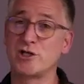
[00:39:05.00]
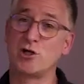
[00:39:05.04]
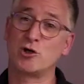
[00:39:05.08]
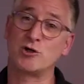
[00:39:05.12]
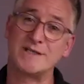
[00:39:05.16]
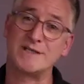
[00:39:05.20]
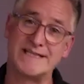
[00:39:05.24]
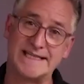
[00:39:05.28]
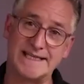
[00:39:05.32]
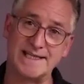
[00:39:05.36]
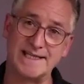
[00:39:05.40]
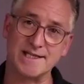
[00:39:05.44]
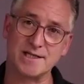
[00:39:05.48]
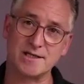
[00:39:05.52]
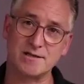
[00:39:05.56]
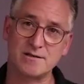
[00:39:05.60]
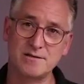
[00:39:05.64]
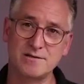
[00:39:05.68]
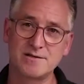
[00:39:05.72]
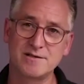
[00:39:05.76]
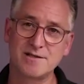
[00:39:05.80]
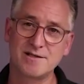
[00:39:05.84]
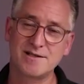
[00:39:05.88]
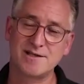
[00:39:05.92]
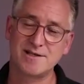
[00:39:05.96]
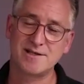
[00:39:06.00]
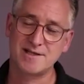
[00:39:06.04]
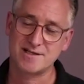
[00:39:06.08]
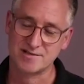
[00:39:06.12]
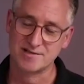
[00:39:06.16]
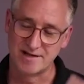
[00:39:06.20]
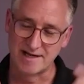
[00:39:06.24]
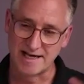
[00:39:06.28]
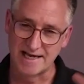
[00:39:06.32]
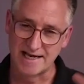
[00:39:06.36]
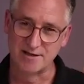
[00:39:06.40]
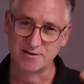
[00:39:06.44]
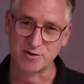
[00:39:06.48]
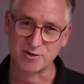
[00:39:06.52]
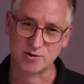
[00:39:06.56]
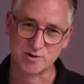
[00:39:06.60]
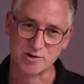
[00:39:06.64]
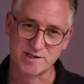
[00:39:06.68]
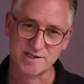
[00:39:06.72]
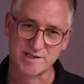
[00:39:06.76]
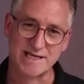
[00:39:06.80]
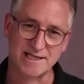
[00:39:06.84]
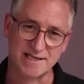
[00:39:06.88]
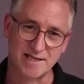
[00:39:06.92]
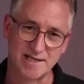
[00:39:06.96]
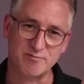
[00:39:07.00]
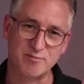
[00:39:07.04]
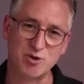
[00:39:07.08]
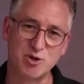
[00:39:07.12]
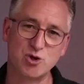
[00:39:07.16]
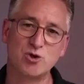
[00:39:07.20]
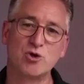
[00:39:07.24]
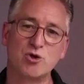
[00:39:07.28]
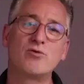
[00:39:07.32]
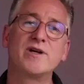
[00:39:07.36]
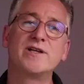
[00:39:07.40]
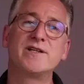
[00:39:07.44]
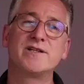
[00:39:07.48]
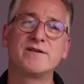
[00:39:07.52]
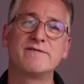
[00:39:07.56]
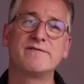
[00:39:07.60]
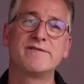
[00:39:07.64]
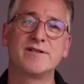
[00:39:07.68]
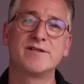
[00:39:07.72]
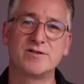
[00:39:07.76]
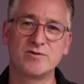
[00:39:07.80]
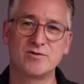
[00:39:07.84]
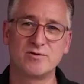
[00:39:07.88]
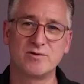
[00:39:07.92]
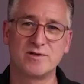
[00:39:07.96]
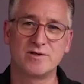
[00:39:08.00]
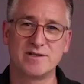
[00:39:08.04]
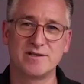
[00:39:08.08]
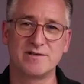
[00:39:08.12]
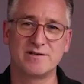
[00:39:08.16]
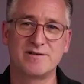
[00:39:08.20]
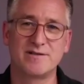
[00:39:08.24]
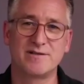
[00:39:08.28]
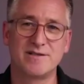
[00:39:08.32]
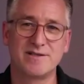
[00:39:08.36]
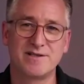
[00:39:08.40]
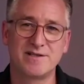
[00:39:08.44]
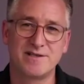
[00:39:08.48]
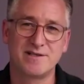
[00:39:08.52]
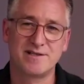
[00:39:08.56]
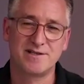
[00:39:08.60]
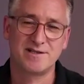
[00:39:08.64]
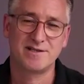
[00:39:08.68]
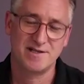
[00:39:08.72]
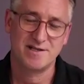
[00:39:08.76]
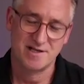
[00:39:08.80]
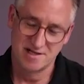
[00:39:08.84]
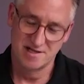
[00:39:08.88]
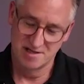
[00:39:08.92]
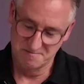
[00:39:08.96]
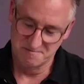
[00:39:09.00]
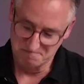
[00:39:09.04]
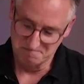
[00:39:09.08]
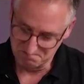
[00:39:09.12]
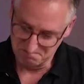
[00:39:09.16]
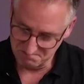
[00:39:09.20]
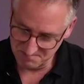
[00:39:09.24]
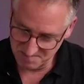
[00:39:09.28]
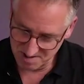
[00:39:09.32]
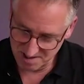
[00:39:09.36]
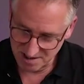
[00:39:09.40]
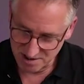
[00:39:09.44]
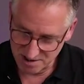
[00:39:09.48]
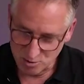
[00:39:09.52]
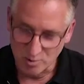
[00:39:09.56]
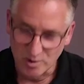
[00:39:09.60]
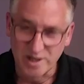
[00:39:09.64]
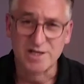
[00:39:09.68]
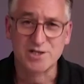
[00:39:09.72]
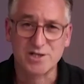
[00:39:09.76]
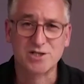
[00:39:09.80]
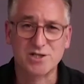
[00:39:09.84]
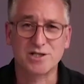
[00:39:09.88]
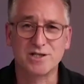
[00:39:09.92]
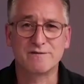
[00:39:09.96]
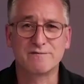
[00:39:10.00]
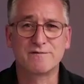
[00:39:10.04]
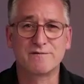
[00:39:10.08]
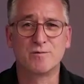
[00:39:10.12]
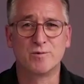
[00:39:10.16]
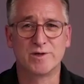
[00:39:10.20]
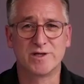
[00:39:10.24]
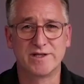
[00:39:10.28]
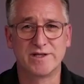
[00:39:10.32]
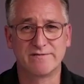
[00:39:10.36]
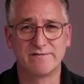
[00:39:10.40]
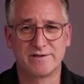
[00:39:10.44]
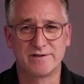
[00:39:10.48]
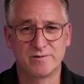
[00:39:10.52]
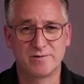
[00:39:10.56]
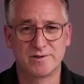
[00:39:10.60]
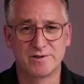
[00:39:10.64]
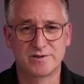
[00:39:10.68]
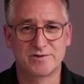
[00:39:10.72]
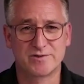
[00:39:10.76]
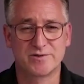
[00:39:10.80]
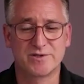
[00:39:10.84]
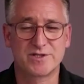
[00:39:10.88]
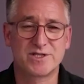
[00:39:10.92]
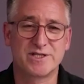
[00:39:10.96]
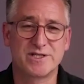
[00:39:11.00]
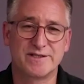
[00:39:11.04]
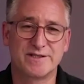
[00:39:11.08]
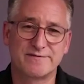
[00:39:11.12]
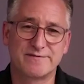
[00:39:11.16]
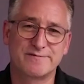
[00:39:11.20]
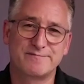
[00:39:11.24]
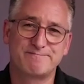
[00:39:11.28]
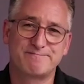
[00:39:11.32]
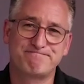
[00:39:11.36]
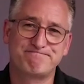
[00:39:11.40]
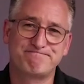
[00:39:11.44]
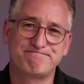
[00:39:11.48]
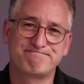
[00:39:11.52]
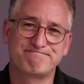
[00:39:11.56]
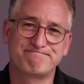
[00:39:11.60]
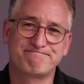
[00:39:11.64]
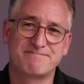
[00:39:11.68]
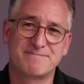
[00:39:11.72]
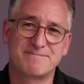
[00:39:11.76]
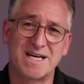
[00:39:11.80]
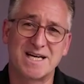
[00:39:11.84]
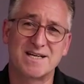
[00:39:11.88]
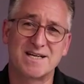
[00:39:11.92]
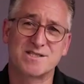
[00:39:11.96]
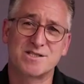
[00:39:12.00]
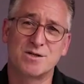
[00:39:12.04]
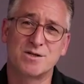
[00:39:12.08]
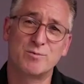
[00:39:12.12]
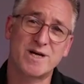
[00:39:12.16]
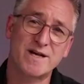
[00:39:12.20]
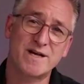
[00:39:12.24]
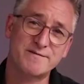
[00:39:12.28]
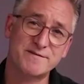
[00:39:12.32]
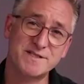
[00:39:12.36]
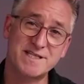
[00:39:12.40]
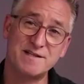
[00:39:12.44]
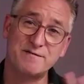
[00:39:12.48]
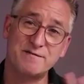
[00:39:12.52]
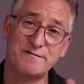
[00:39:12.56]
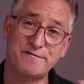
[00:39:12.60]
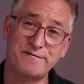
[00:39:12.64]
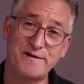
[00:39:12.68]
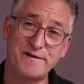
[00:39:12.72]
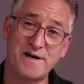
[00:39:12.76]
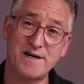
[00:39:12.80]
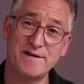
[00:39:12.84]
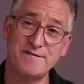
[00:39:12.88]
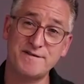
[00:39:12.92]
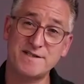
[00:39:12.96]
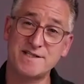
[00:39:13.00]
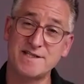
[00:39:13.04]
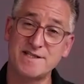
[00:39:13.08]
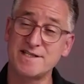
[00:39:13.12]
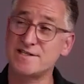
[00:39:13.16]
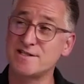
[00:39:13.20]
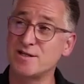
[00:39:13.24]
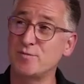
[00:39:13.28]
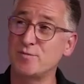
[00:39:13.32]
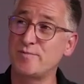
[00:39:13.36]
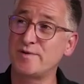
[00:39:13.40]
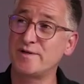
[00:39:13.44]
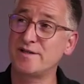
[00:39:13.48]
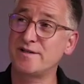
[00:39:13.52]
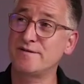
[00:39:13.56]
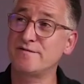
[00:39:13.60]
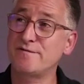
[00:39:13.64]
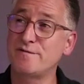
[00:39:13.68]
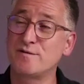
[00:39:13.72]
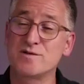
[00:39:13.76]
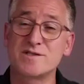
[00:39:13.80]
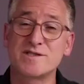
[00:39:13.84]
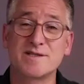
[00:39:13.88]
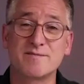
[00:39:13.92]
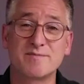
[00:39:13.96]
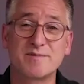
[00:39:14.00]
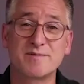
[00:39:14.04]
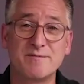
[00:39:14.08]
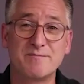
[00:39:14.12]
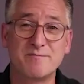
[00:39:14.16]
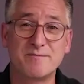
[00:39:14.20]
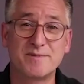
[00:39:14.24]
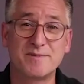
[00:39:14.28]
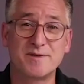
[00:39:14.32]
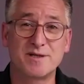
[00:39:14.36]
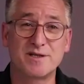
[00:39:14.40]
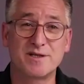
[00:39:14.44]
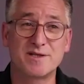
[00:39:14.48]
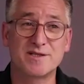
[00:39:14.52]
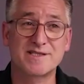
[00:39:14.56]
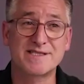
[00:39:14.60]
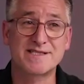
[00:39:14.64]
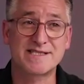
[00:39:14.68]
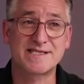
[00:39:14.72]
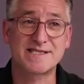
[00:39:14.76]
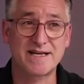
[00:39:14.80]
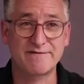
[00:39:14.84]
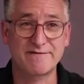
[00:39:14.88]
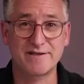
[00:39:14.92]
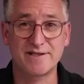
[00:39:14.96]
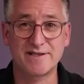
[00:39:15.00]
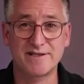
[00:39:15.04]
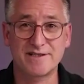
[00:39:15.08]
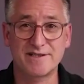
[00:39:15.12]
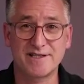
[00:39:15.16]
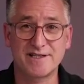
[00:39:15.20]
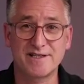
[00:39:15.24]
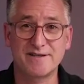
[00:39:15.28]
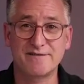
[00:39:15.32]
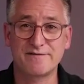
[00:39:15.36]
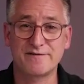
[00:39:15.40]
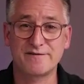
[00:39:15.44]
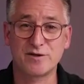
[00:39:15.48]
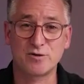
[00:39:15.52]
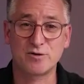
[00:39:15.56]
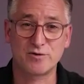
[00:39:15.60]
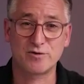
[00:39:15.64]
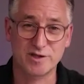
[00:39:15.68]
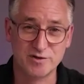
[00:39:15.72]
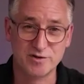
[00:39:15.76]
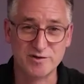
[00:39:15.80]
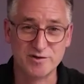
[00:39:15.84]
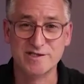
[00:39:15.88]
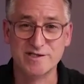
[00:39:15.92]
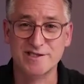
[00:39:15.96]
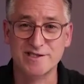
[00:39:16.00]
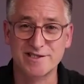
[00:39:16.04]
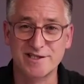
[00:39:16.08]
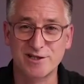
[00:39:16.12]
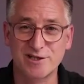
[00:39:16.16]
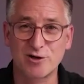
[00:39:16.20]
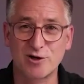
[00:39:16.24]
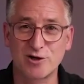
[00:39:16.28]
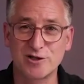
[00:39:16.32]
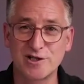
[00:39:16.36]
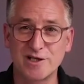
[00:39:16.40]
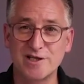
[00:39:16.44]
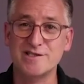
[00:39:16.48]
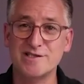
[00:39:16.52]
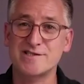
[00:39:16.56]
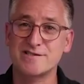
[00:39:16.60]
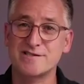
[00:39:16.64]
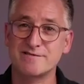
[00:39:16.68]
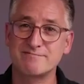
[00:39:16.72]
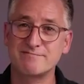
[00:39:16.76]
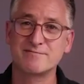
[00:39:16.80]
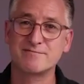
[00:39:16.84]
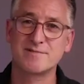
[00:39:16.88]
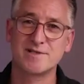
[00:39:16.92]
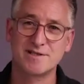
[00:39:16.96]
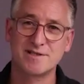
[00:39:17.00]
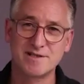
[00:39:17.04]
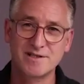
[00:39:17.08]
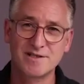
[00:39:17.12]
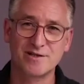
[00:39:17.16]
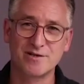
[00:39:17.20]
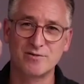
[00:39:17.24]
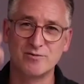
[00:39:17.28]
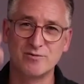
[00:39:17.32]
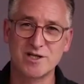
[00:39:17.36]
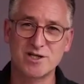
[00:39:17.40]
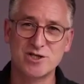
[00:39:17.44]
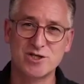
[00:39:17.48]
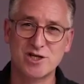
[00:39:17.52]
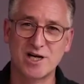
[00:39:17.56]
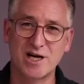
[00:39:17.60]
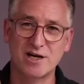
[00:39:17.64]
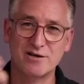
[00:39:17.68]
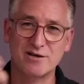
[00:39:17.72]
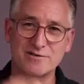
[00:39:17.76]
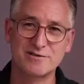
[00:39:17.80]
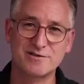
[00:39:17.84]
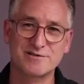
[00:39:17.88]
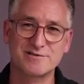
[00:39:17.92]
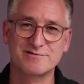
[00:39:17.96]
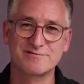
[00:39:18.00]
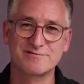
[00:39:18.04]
on gear. So how do you set up your individual situation for whatever you want to achieve? Yeah, so we have still 5 seats open for September 7. If you're interested, dear audience, reach out.